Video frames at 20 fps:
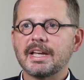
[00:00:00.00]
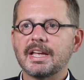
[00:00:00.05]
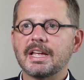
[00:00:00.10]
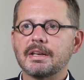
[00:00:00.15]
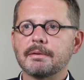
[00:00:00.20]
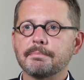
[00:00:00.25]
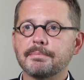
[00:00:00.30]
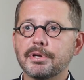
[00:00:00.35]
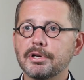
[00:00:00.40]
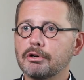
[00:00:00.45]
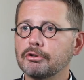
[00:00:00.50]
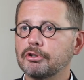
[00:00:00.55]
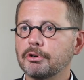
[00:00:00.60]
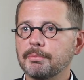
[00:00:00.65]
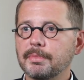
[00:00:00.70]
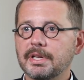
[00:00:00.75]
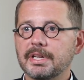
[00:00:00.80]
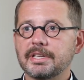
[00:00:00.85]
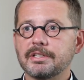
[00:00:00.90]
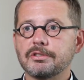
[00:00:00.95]
and
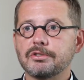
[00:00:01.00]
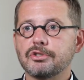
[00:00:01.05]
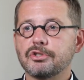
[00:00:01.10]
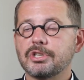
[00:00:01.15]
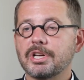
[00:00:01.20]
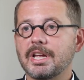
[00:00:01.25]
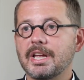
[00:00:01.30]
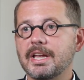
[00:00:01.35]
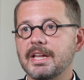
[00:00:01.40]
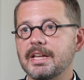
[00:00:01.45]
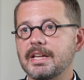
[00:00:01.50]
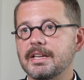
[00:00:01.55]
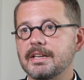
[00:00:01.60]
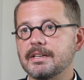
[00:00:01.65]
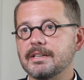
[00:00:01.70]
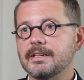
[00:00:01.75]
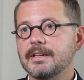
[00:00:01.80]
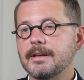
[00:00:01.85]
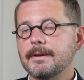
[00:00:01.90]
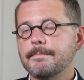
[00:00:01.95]
pilgrimage
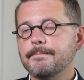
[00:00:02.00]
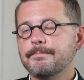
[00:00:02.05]
and